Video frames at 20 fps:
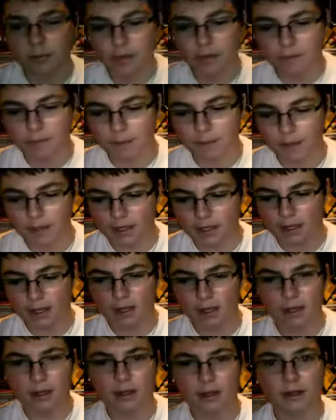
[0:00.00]
Cobra,
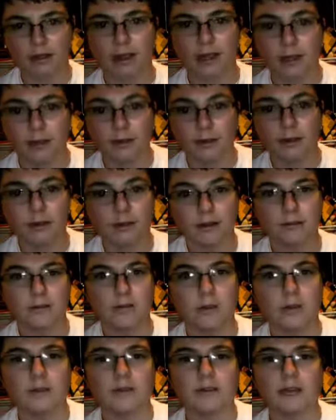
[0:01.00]
uh, here,
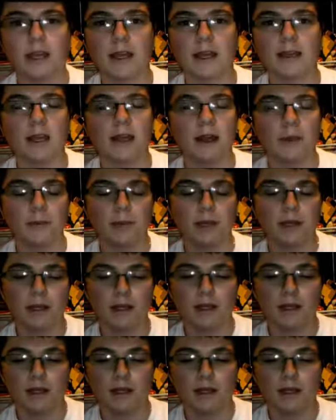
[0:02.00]
of course, and, um,